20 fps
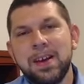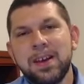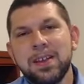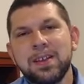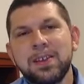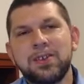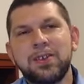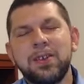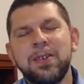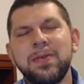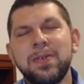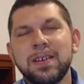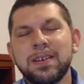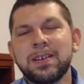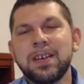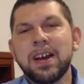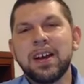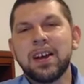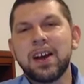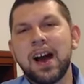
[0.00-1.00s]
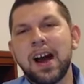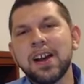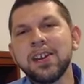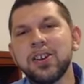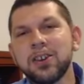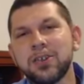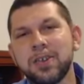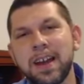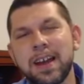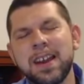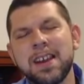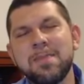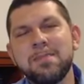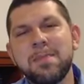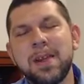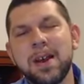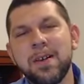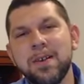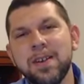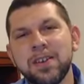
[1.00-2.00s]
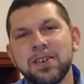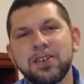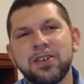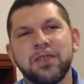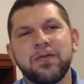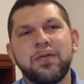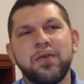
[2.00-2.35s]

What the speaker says: The truth is that God created marriage